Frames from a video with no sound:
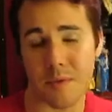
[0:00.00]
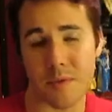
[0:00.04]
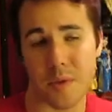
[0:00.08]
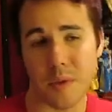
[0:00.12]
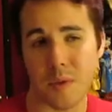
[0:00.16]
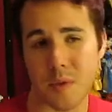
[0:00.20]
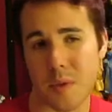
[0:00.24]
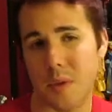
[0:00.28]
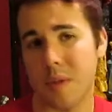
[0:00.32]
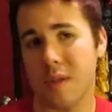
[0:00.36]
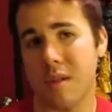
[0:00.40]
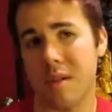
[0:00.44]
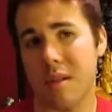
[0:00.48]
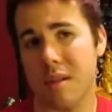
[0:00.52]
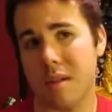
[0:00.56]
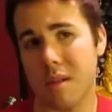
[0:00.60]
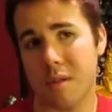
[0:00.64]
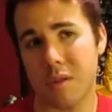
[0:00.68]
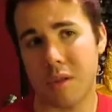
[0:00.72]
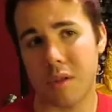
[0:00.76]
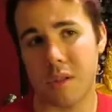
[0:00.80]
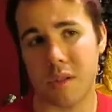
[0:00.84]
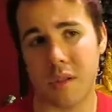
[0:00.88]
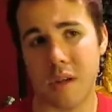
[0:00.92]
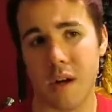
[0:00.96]
a flute, it's an
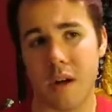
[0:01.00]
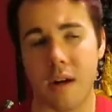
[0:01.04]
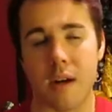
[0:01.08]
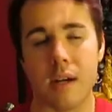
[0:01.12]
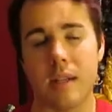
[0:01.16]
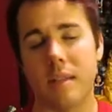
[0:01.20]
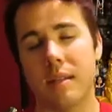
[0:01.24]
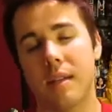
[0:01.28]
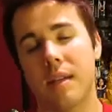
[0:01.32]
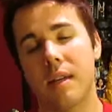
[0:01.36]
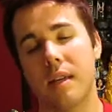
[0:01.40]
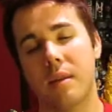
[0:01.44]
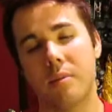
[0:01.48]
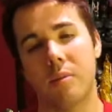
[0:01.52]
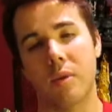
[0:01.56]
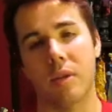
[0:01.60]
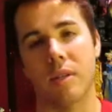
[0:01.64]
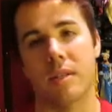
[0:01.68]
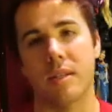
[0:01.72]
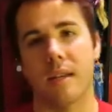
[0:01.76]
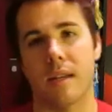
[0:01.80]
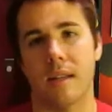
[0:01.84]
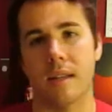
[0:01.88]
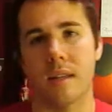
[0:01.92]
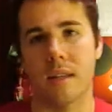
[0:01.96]
electric guitar, it's a
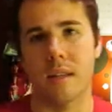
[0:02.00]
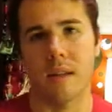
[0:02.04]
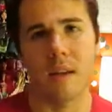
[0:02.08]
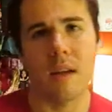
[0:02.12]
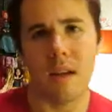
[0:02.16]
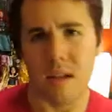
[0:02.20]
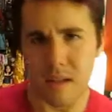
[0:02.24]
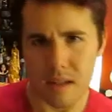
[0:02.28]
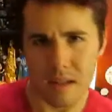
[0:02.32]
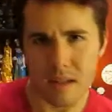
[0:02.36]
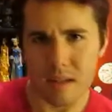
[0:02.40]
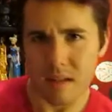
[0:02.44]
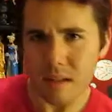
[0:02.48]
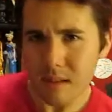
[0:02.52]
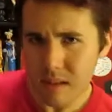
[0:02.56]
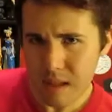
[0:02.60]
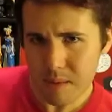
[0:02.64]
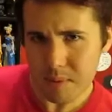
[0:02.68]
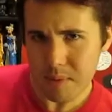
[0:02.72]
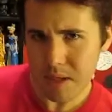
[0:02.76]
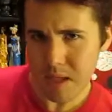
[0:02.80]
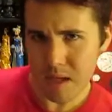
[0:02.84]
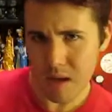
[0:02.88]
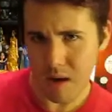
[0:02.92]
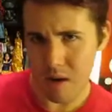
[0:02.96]
keyboard synth.
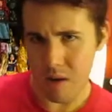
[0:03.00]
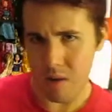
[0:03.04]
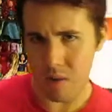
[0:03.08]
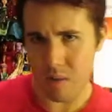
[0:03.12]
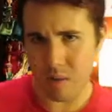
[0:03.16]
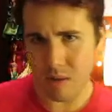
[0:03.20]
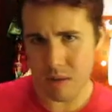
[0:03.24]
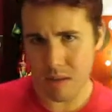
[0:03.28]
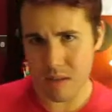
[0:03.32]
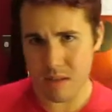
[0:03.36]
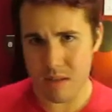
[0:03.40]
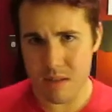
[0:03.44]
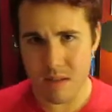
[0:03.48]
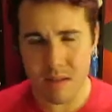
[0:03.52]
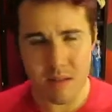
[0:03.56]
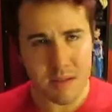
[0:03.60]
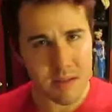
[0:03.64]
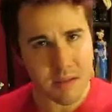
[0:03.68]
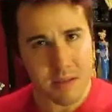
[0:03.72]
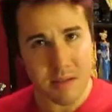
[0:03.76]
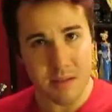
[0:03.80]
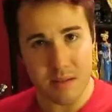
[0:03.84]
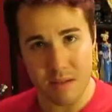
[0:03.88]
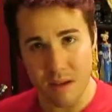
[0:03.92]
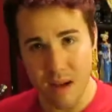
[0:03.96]
Let me know,
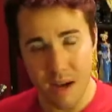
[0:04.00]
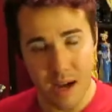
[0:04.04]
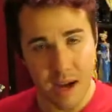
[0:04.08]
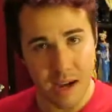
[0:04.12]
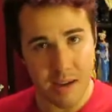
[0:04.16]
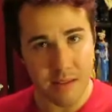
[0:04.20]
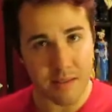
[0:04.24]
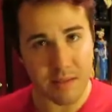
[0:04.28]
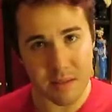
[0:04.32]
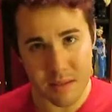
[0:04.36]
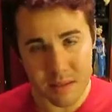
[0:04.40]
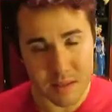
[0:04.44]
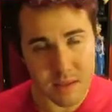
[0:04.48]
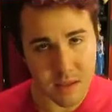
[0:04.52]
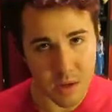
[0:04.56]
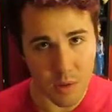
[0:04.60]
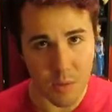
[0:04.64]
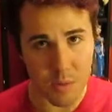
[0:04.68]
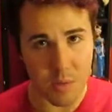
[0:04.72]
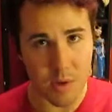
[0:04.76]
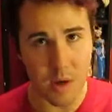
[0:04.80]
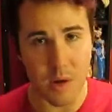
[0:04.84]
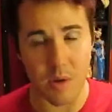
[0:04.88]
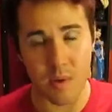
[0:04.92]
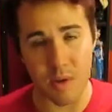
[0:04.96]
because I
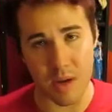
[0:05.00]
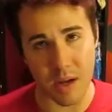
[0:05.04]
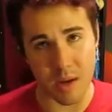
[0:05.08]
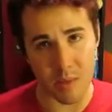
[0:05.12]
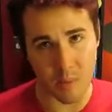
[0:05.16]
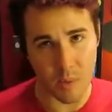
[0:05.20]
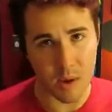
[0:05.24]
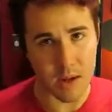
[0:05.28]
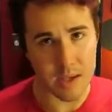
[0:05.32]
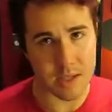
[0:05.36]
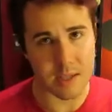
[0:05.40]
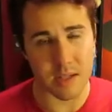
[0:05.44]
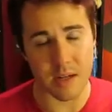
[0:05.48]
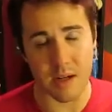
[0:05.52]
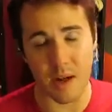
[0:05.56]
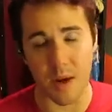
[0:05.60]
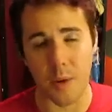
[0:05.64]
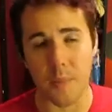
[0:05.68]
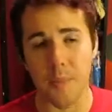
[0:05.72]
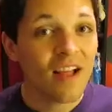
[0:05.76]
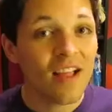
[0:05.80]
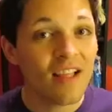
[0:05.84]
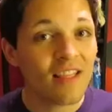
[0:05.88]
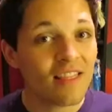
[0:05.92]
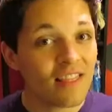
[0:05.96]
don't know and I want to
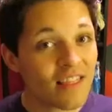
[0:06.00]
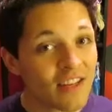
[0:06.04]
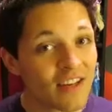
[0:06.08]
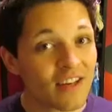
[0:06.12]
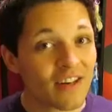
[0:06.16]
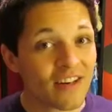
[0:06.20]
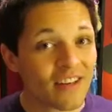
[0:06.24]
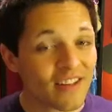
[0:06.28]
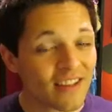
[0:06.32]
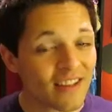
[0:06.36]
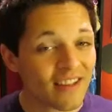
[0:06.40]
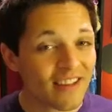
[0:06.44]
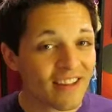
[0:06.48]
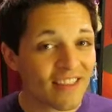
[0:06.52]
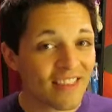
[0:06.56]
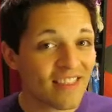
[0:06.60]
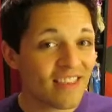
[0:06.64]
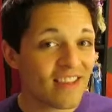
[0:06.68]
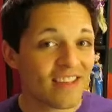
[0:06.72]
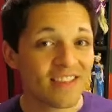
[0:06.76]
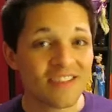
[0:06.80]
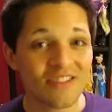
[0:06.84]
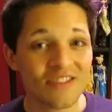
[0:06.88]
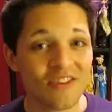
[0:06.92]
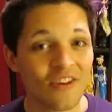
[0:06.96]
know. Lyrically,
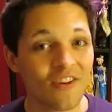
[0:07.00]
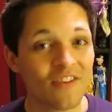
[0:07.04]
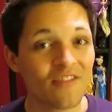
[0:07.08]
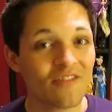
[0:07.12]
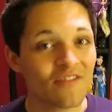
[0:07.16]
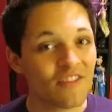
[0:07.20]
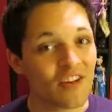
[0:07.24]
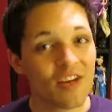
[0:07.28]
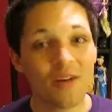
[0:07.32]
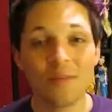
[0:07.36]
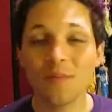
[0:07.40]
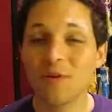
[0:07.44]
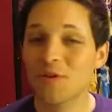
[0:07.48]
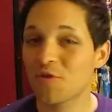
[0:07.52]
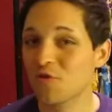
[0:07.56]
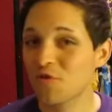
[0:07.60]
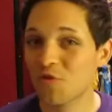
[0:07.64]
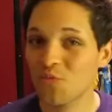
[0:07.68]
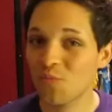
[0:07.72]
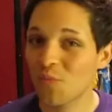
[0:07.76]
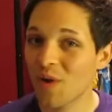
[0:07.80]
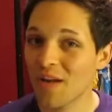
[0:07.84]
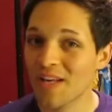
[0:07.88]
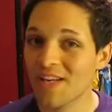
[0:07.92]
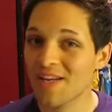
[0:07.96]
this song very
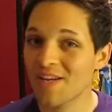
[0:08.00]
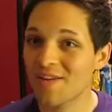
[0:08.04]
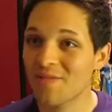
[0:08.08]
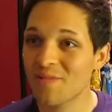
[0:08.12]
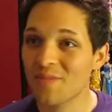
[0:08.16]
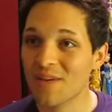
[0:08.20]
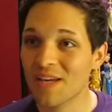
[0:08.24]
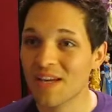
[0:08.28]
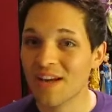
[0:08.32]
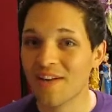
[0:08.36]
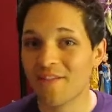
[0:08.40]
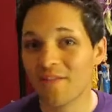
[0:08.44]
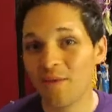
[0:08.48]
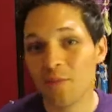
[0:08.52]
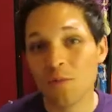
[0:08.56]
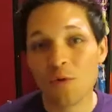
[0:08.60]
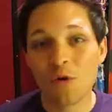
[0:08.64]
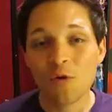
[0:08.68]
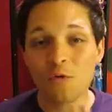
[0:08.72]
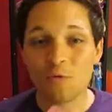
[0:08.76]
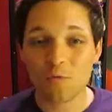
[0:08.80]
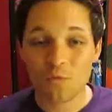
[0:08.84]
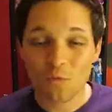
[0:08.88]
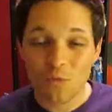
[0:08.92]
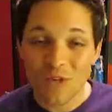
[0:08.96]
much reminded me of a
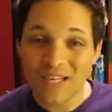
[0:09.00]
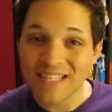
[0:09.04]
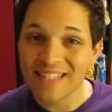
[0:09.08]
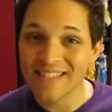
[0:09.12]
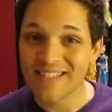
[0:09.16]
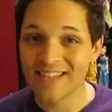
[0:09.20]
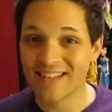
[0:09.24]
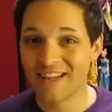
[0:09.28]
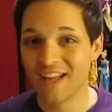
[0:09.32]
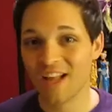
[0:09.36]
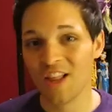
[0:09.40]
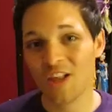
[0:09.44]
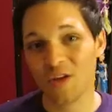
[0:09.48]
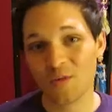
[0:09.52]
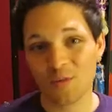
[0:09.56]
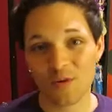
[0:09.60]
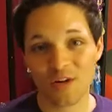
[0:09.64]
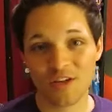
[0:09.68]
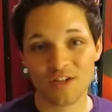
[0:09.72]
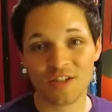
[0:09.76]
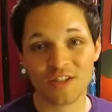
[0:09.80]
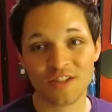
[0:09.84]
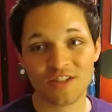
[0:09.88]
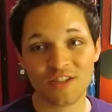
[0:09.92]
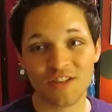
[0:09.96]
more recent Hello
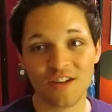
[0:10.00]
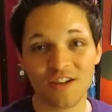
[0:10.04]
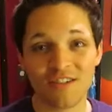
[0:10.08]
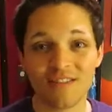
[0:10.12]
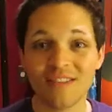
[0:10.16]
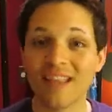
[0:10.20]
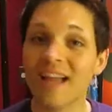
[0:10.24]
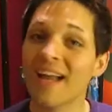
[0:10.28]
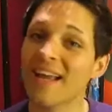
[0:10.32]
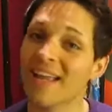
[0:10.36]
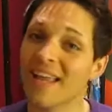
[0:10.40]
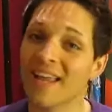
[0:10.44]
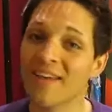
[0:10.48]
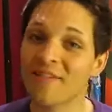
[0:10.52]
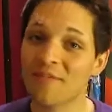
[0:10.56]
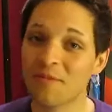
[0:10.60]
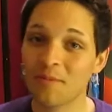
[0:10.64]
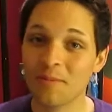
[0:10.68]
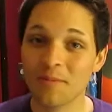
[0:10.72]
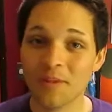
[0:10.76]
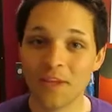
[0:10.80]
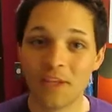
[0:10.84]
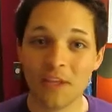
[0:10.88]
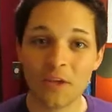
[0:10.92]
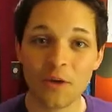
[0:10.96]
Project song that came
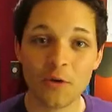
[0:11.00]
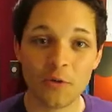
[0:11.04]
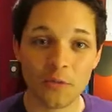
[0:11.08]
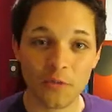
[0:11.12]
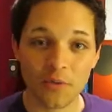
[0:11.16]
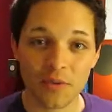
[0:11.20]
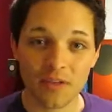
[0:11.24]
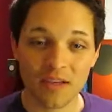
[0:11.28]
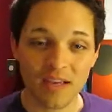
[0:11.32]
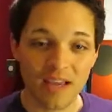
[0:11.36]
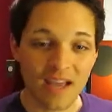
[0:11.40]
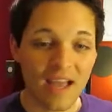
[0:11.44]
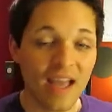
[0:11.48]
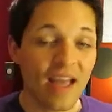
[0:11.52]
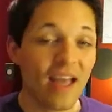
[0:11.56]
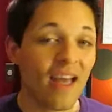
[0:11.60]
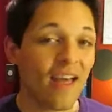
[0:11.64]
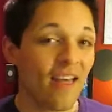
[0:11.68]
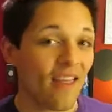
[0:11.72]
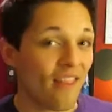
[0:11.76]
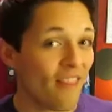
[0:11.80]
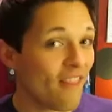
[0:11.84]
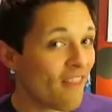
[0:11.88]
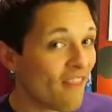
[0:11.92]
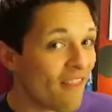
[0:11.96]
from Cute.
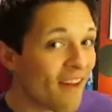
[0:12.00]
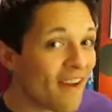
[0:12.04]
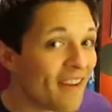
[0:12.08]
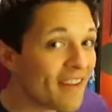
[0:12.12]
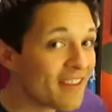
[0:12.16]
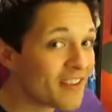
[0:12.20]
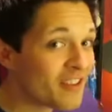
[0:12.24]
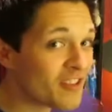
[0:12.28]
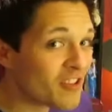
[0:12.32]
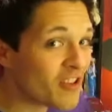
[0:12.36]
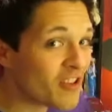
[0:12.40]
That